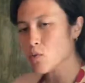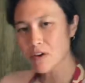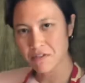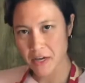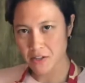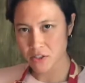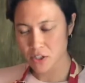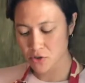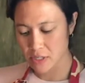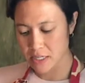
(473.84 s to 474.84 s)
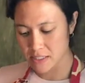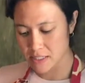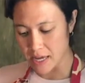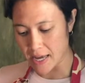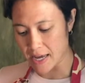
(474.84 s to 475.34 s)
one final ingredient to
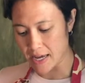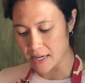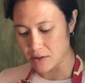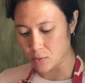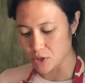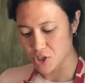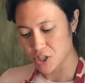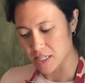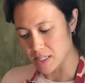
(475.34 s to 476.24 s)
add, which